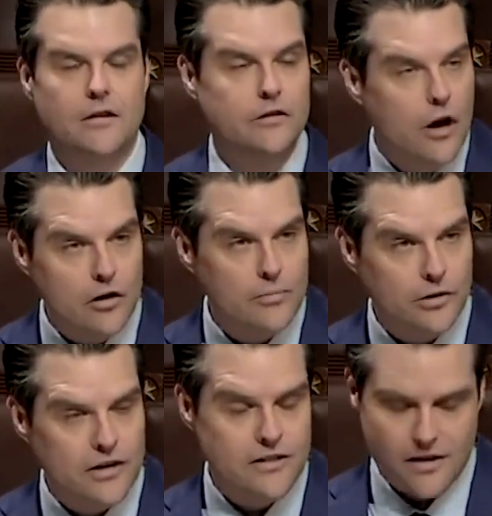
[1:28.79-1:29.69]

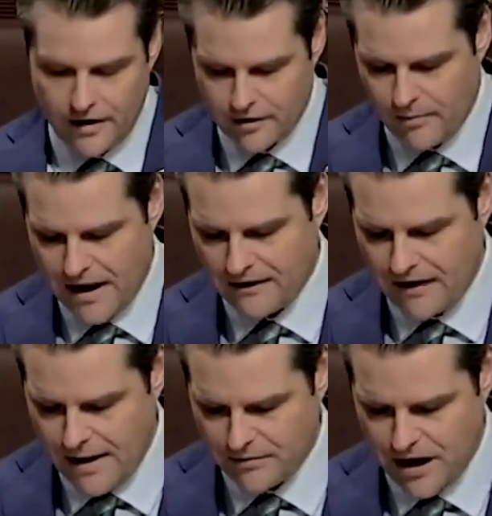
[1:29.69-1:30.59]
notably the Hunter Biden
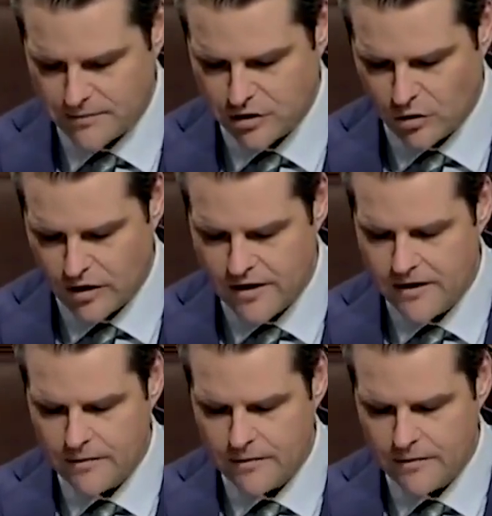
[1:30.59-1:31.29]
laptop story